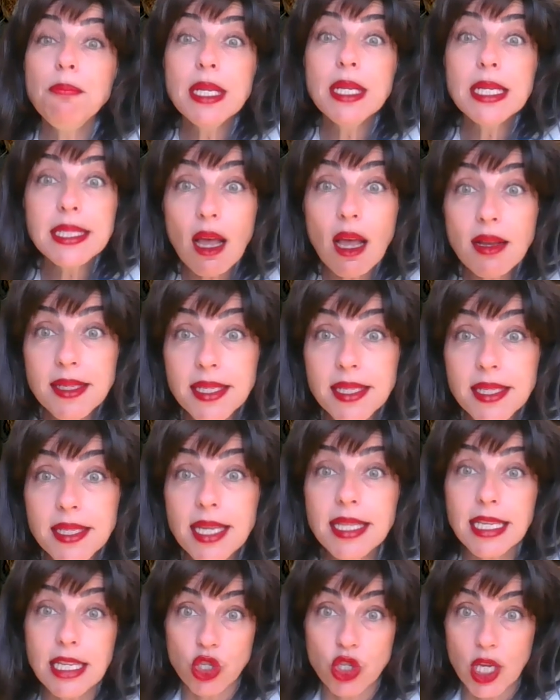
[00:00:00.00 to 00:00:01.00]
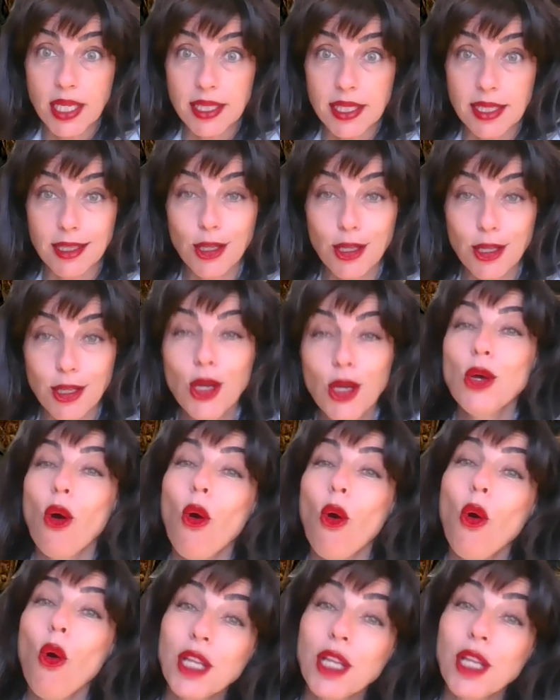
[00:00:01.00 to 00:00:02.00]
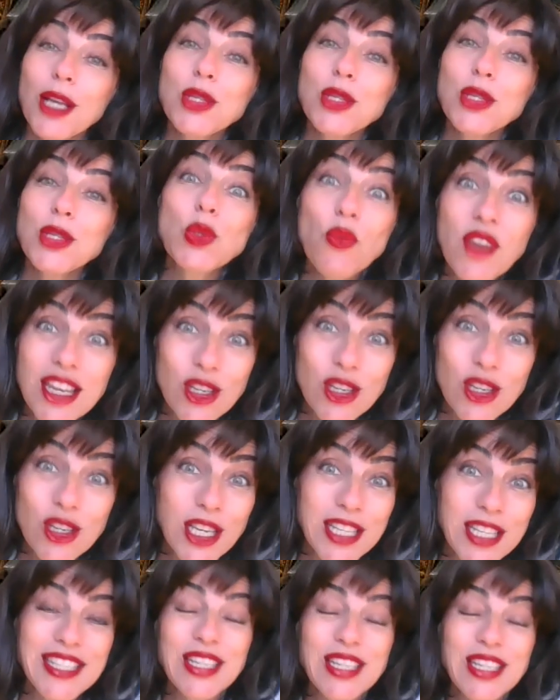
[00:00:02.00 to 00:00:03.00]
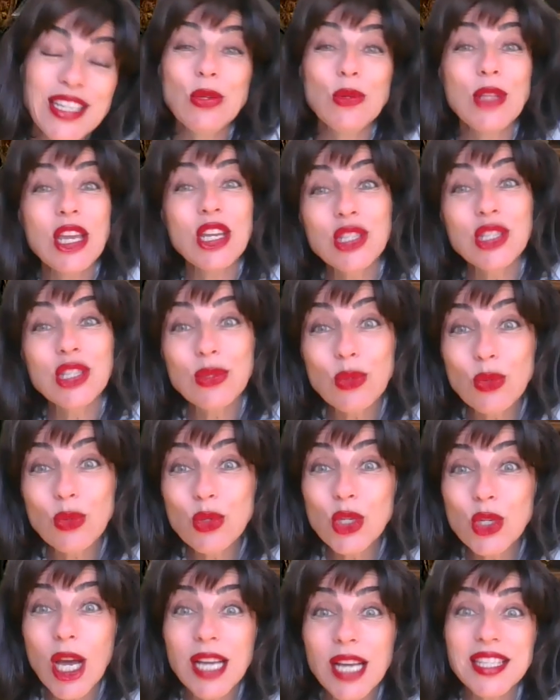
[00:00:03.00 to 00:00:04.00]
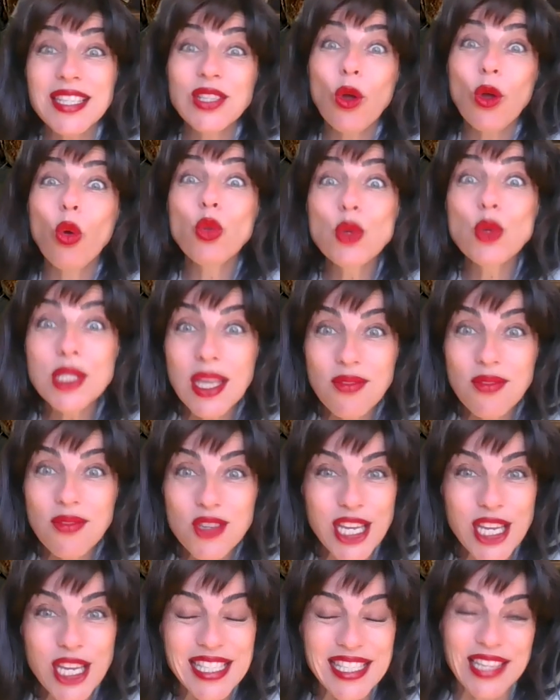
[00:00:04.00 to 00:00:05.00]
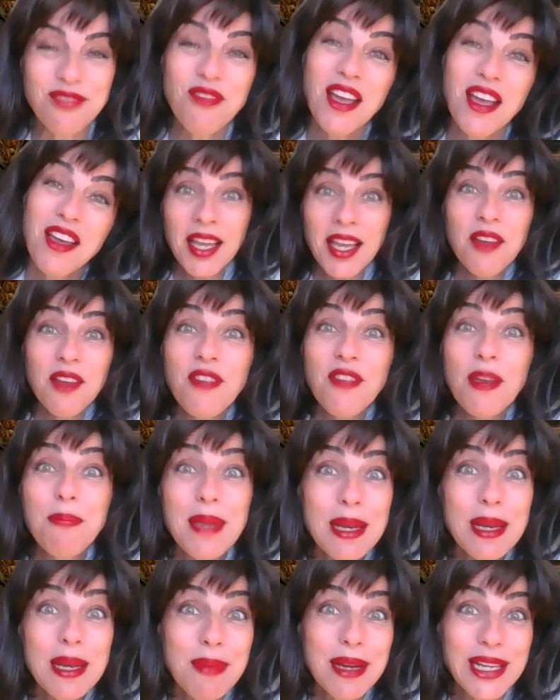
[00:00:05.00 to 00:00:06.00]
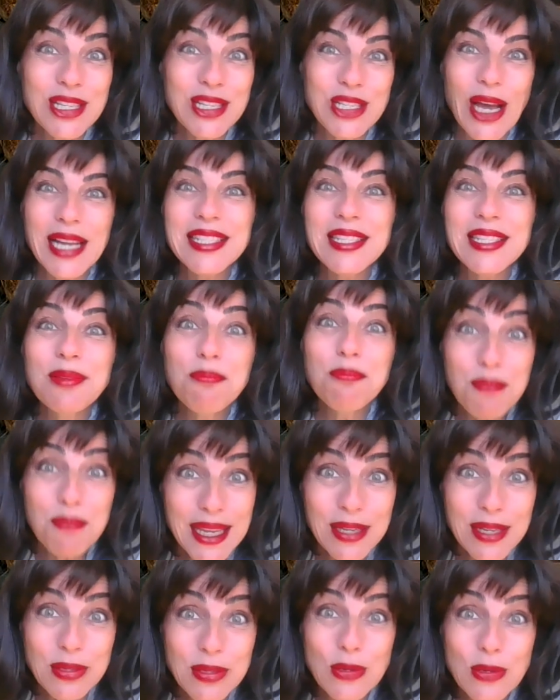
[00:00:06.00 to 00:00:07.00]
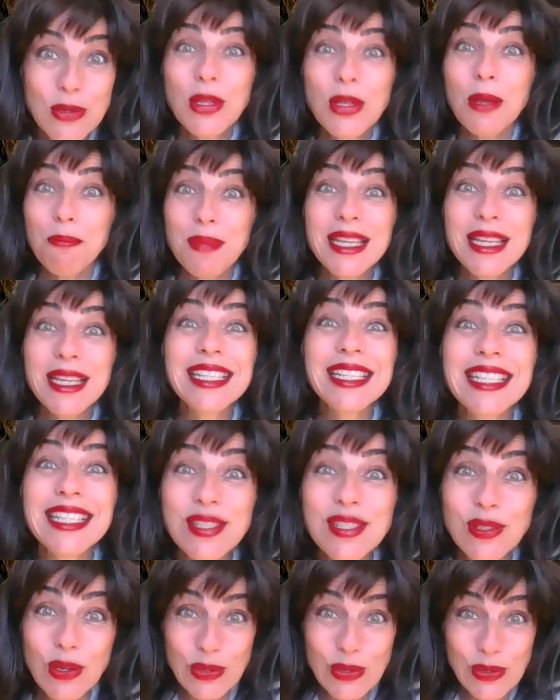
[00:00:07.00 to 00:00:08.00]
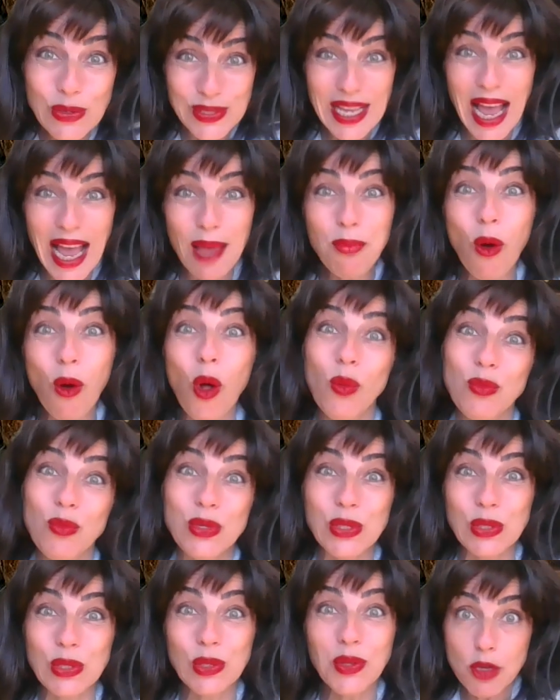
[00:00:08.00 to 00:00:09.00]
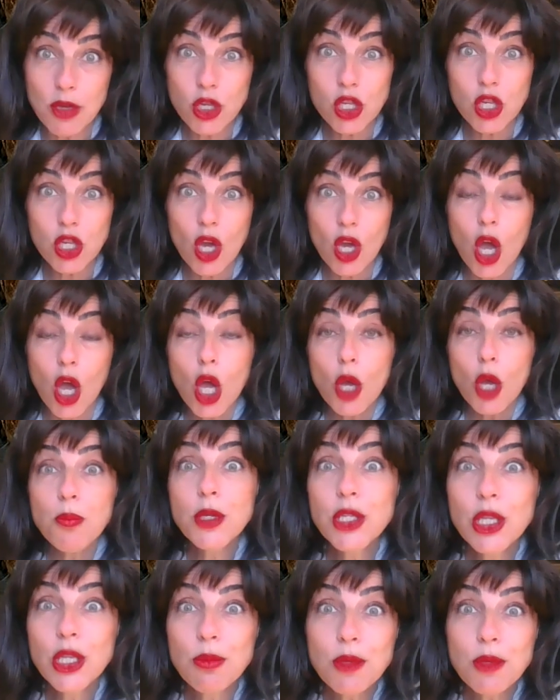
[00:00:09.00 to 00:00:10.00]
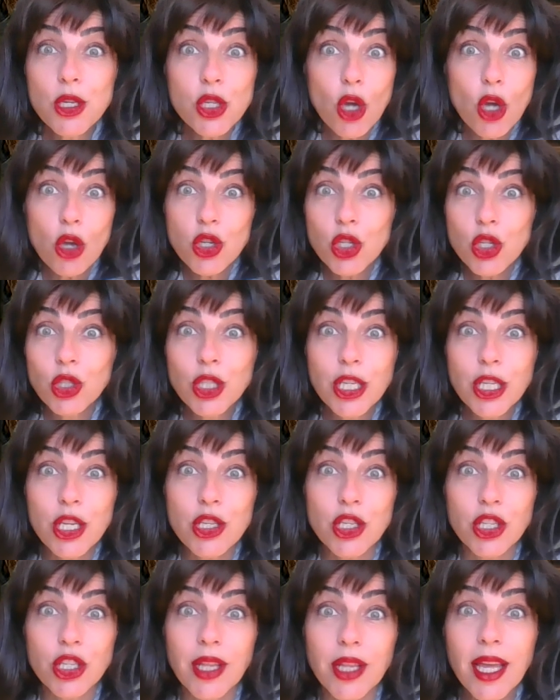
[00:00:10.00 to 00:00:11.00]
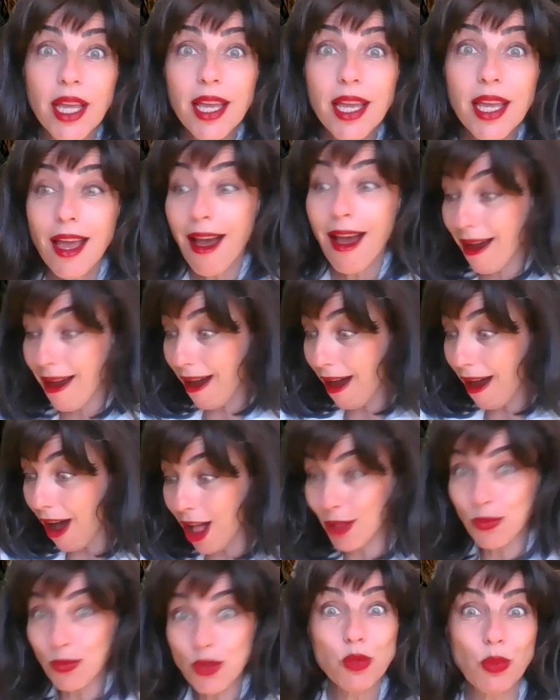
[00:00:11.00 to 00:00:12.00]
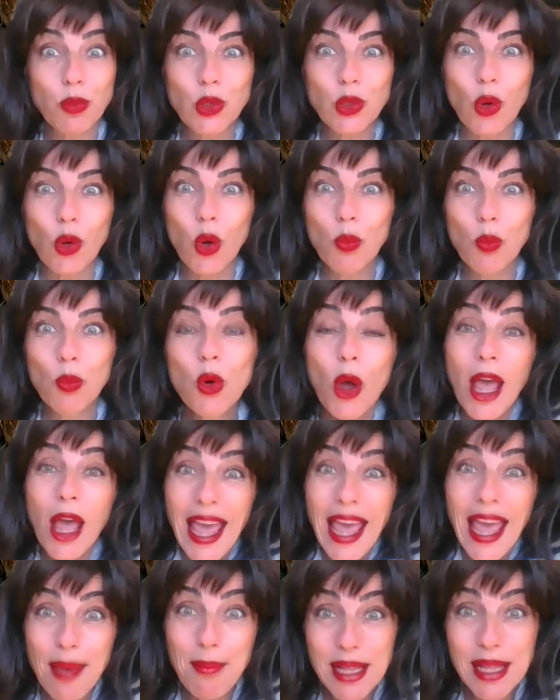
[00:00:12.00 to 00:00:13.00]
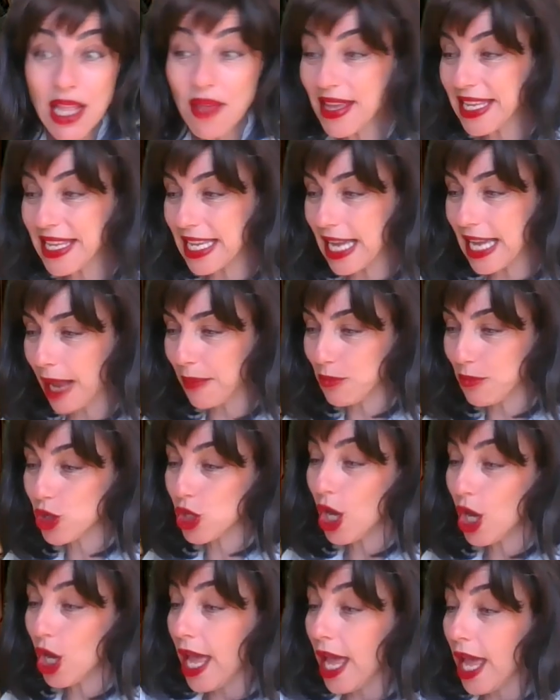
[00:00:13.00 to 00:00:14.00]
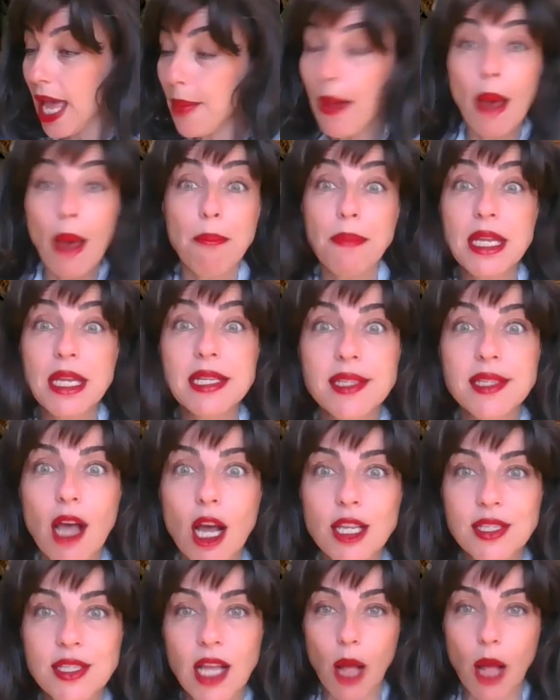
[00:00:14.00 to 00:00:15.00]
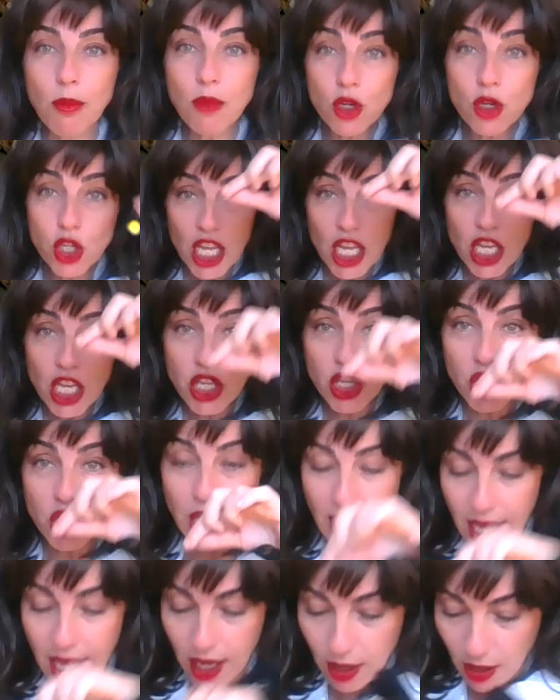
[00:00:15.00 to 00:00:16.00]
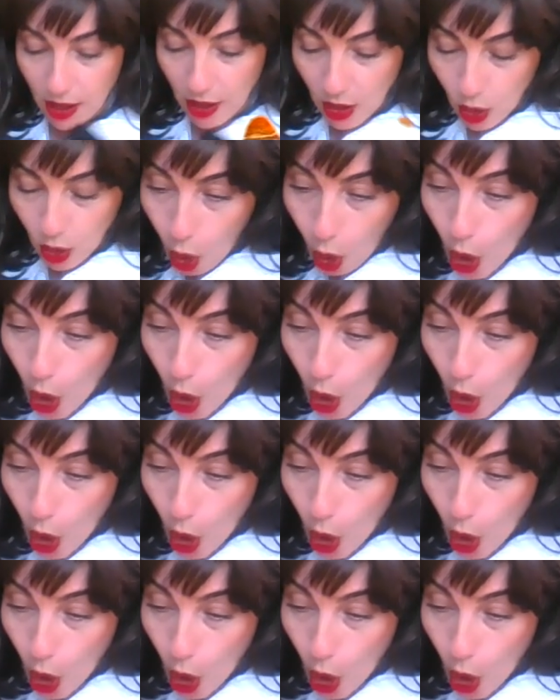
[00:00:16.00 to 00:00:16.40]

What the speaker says: plant it in a flower pot. You will give it water, keep it in the sun. You will love it. You will see one day you have a baby girl." The woman took the seed in surprise and immediately came home, brought a pot and planted the seed in a